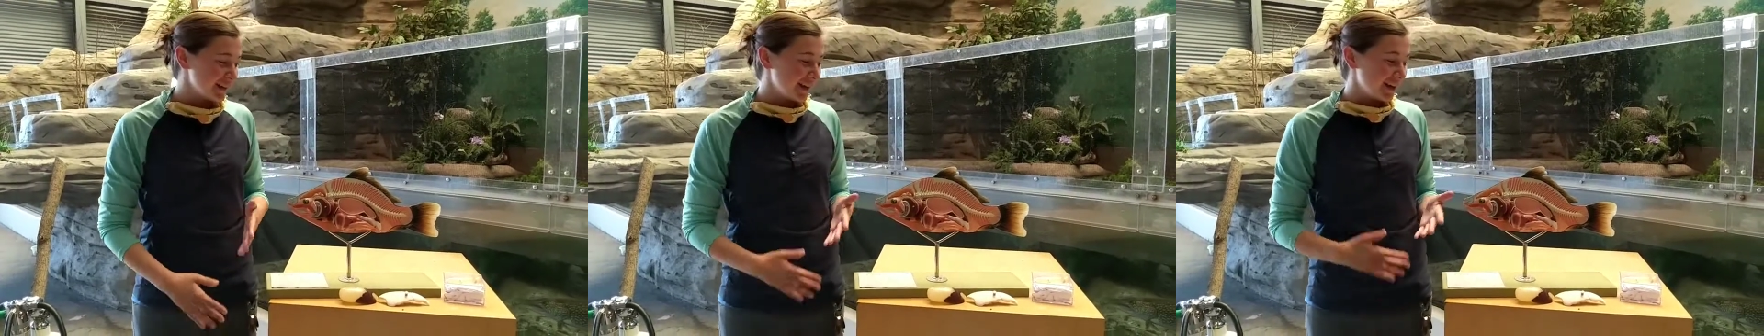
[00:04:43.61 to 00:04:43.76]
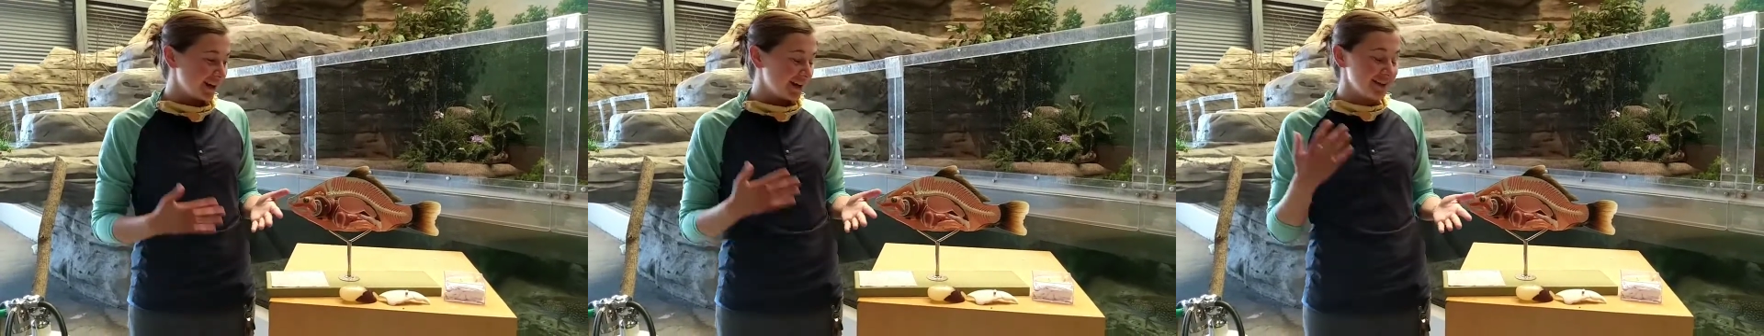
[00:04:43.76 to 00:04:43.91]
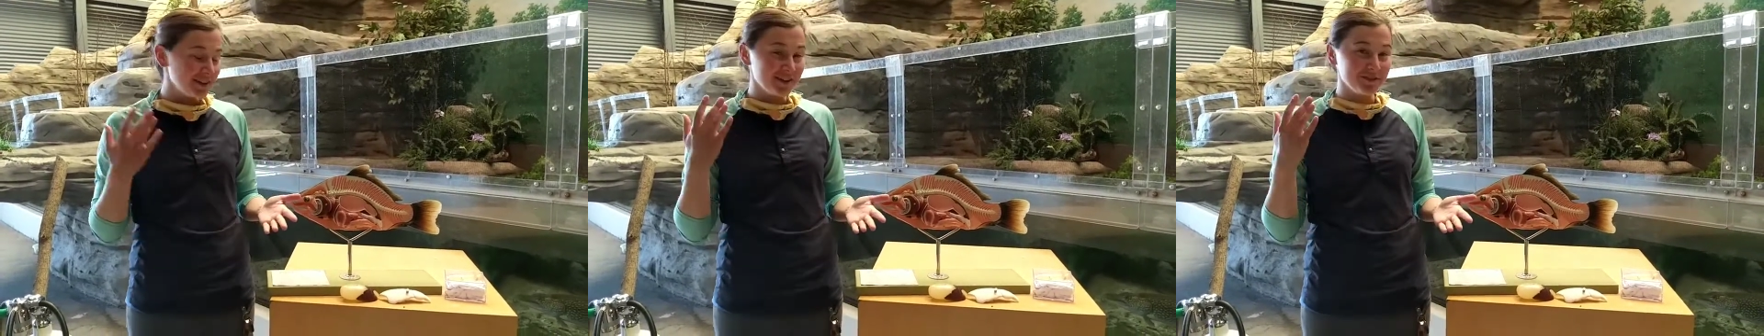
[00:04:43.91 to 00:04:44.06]

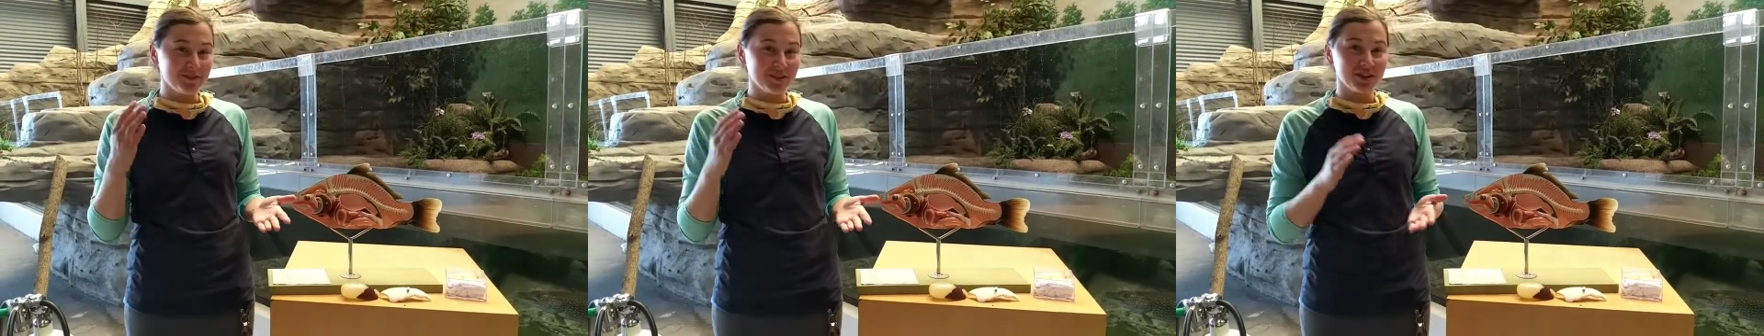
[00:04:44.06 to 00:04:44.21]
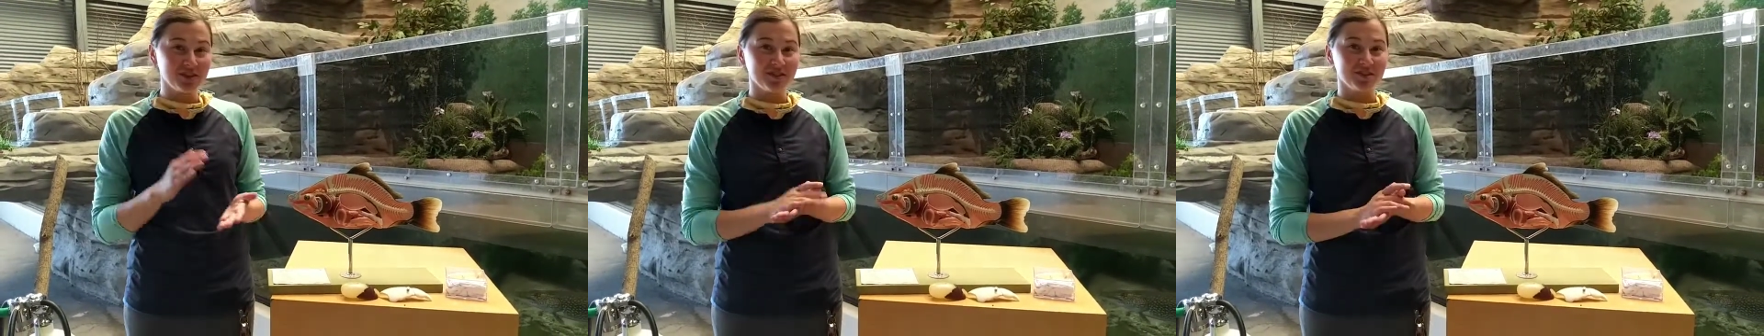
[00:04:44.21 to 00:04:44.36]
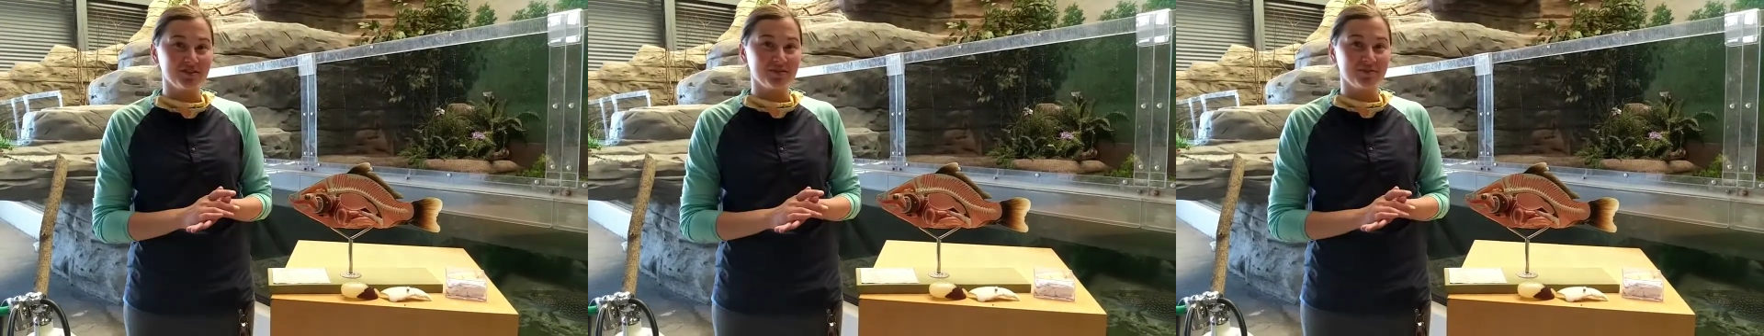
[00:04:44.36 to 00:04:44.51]
Other
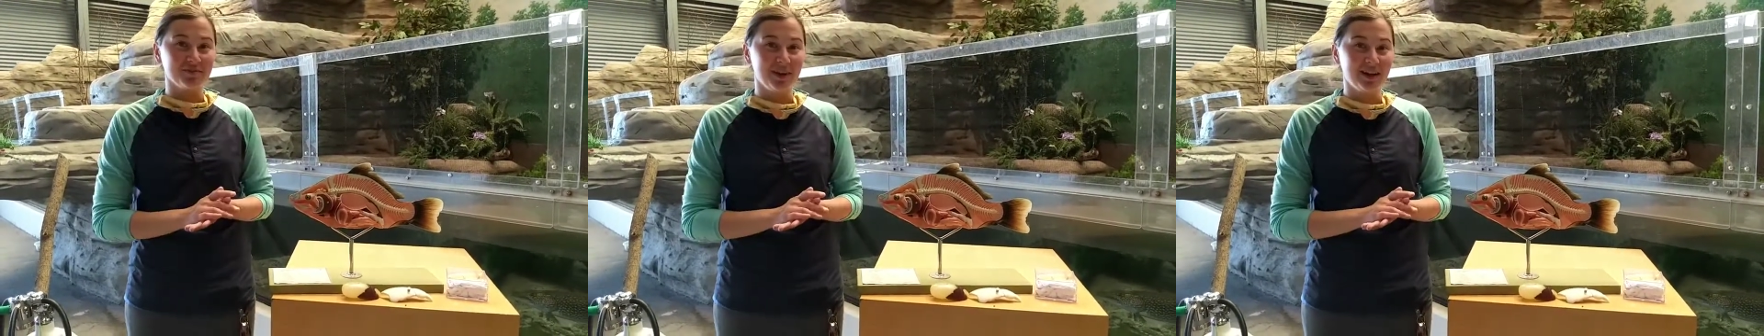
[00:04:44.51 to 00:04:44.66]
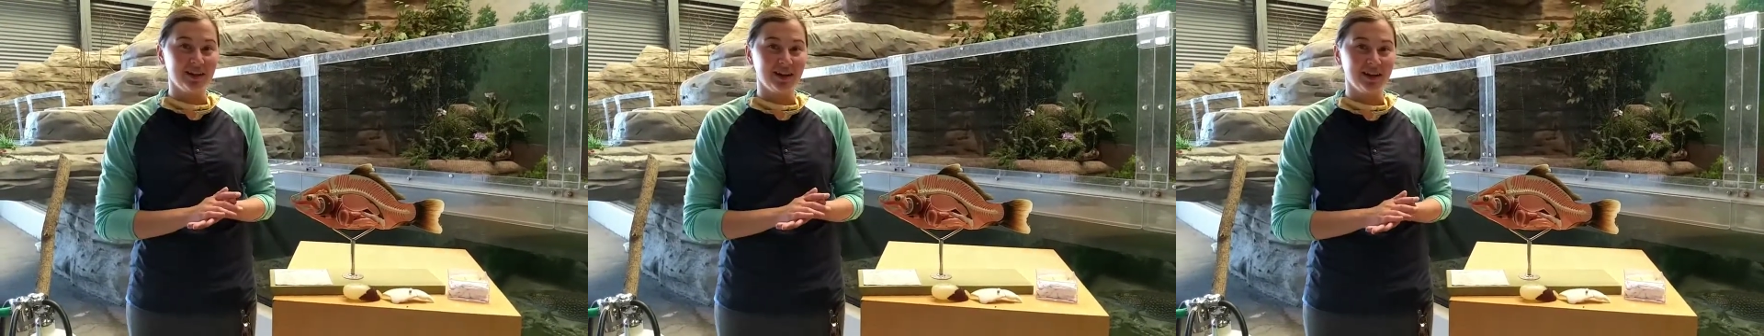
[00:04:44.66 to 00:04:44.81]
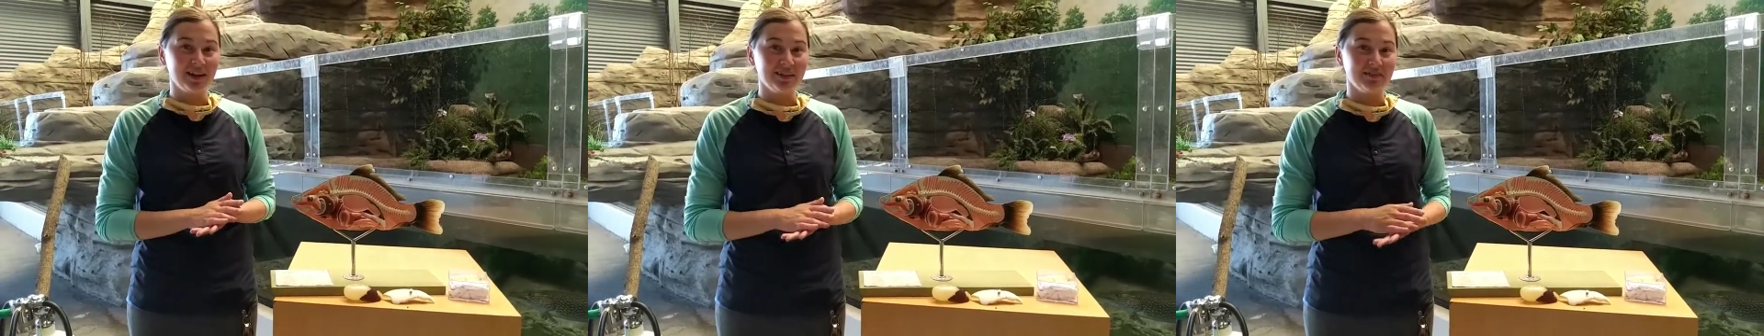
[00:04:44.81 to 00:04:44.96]
fish might
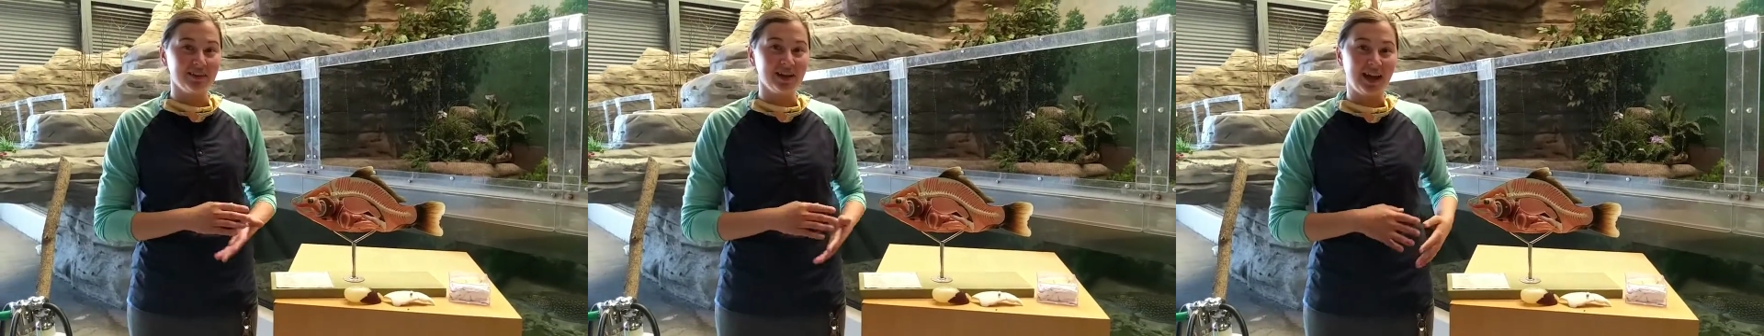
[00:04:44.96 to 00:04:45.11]
not even